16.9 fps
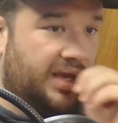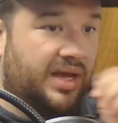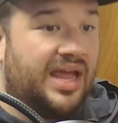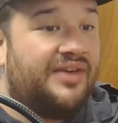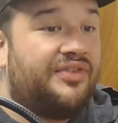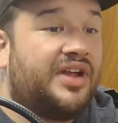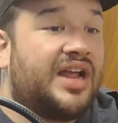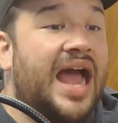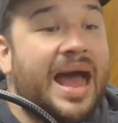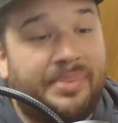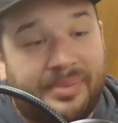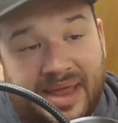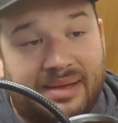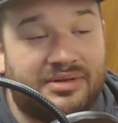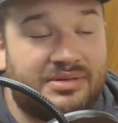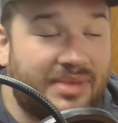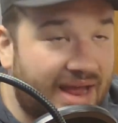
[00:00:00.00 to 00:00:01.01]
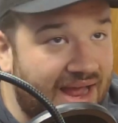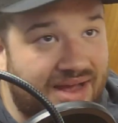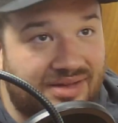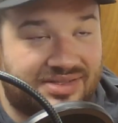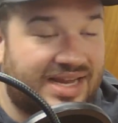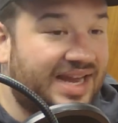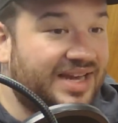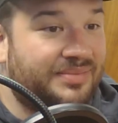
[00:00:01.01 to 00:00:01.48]
If a cop came to my
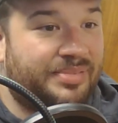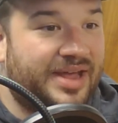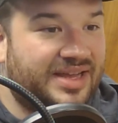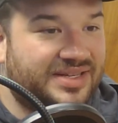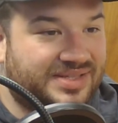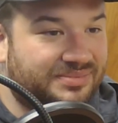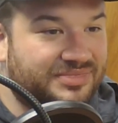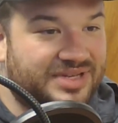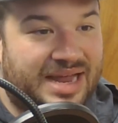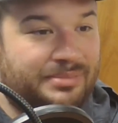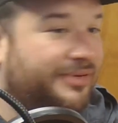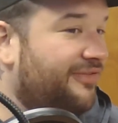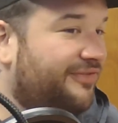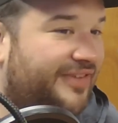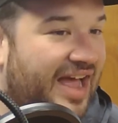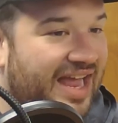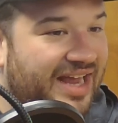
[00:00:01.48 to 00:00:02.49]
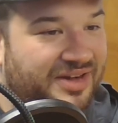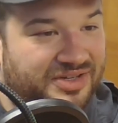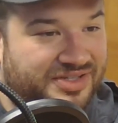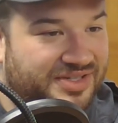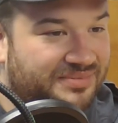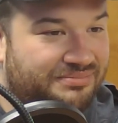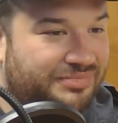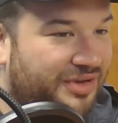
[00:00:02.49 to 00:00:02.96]
house, I had to pay some type of fine or
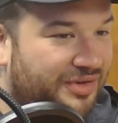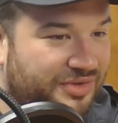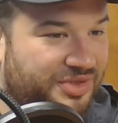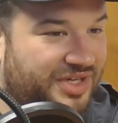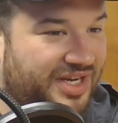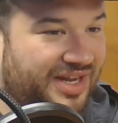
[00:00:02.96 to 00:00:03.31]
some bullshit.